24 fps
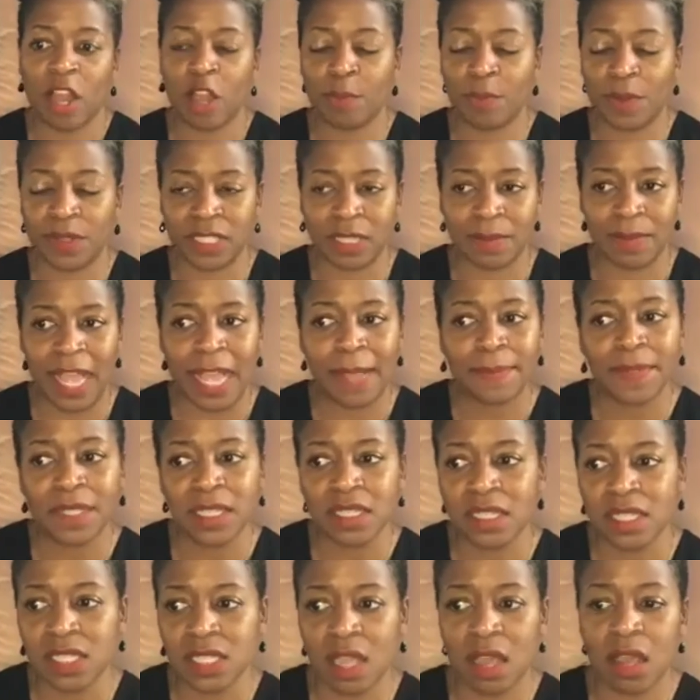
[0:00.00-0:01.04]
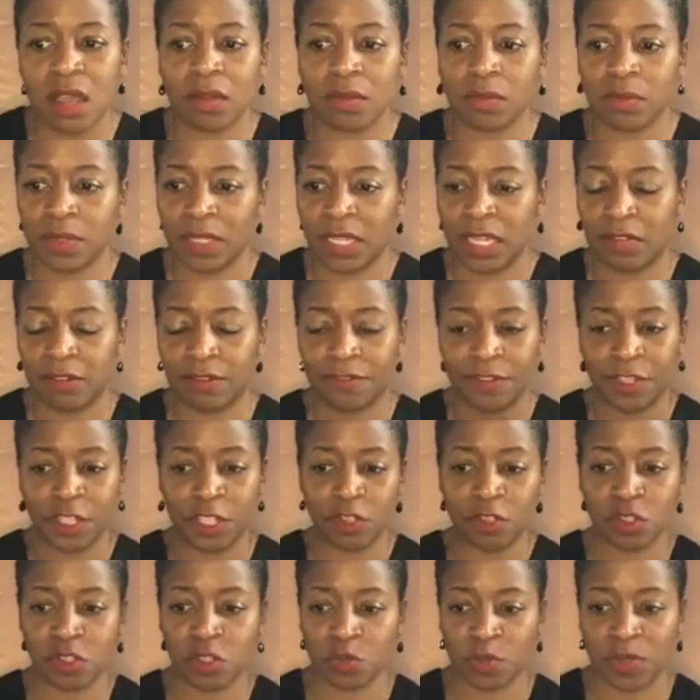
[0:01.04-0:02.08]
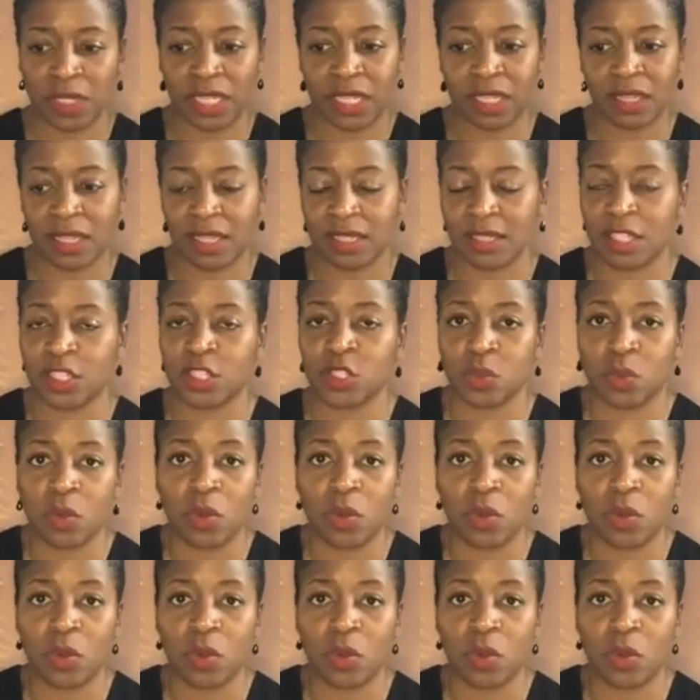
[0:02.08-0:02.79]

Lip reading: I'll put some Epsom salt infused with essential